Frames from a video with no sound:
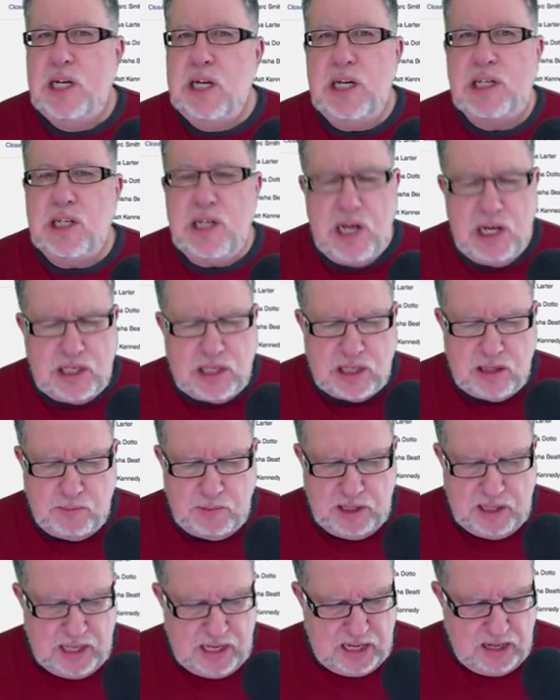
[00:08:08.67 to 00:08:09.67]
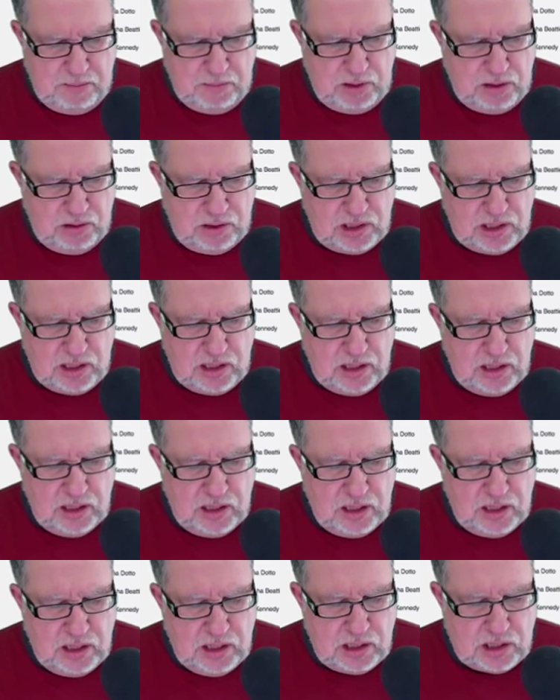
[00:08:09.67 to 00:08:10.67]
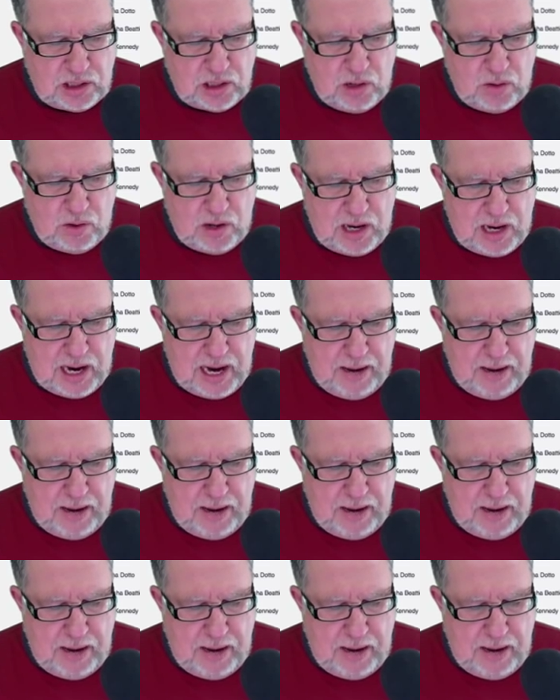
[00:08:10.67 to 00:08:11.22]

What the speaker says: It's not something that I'm using. So